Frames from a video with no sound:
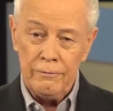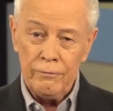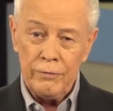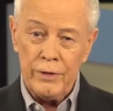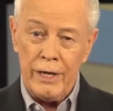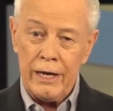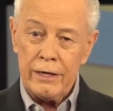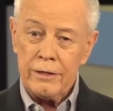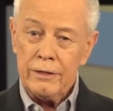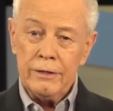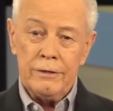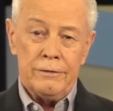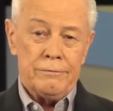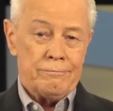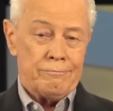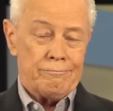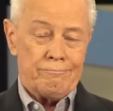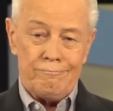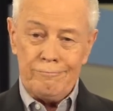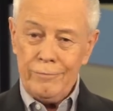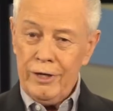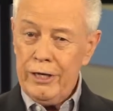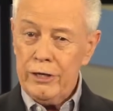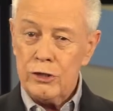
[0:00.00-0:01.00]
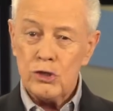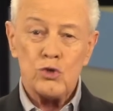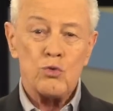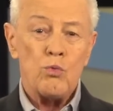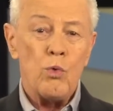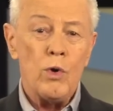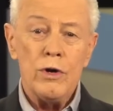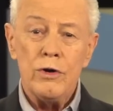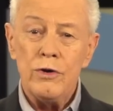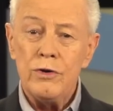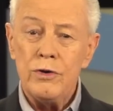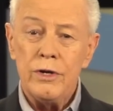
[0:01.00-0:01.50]
that his
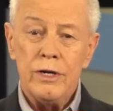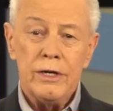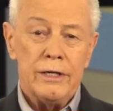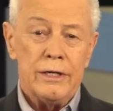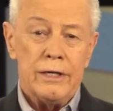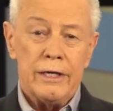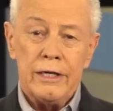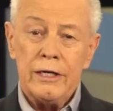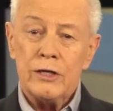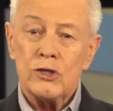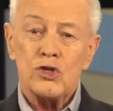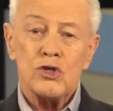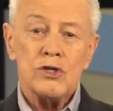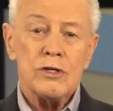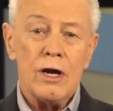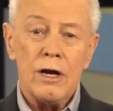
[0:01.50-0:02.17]
word is